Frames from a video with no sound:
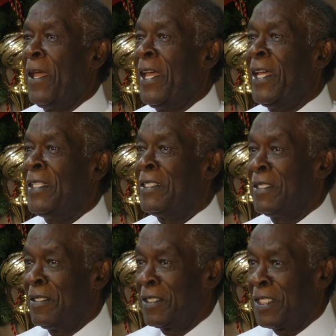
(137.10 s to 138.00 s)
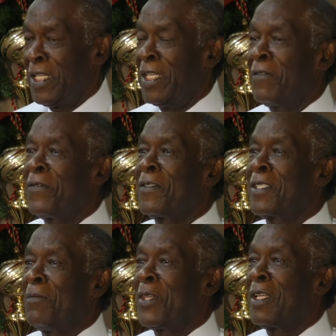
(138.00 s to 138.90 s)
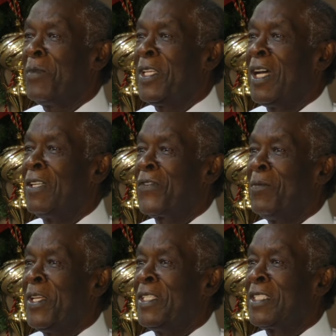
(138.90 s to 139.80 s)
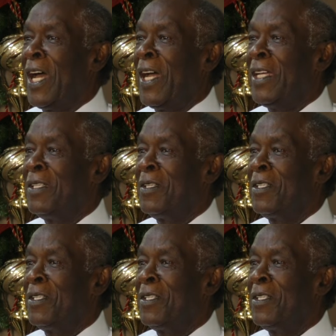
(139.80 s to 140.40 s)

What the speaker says: And see if something could be done from the inside.